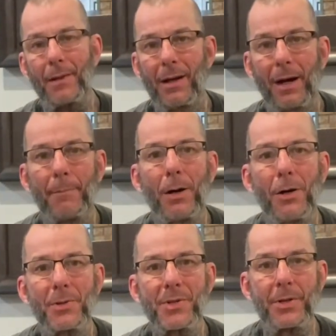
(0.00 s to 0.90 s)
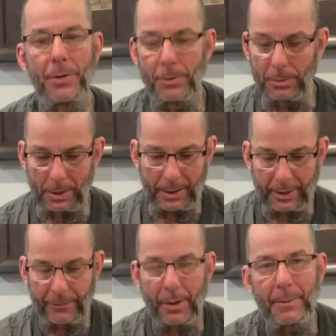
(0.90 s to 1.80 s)
I'm also, like,
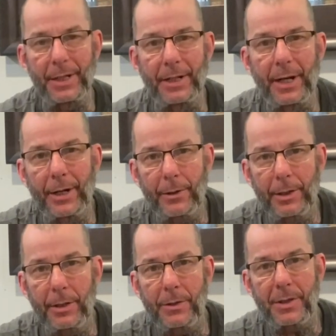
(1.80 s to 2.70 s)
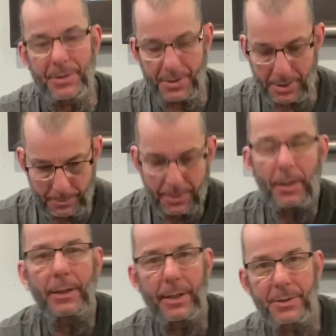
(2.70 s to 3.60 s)
if I'm in an area that seems
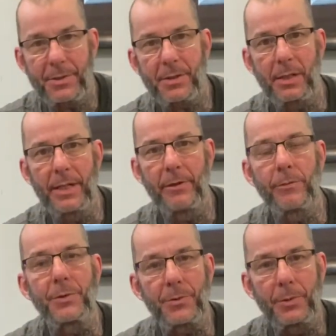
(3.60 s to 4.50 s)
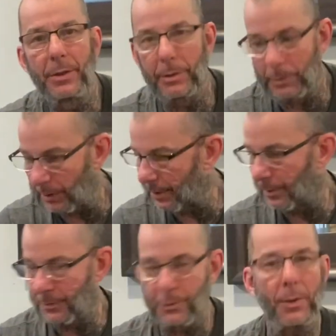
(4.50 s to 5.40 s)
like this sleeve was really
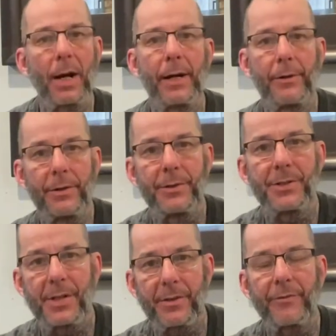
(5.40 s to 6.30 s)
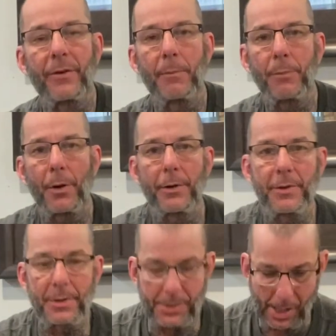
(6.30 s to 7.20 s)
drier than, say, the front part of
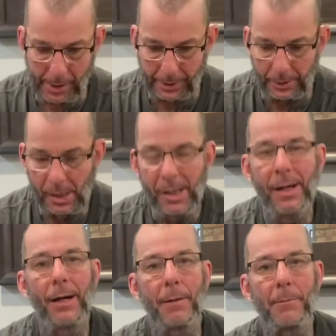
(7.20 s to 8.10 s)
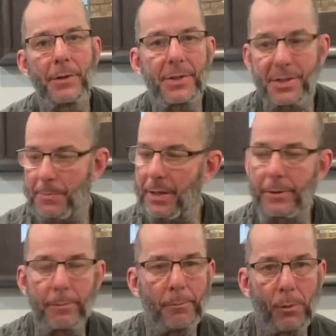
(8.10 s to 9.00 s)
the jacket, I'm going to
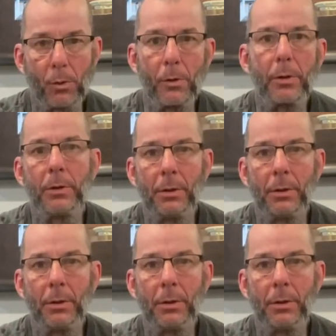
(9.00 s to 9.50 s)
spend more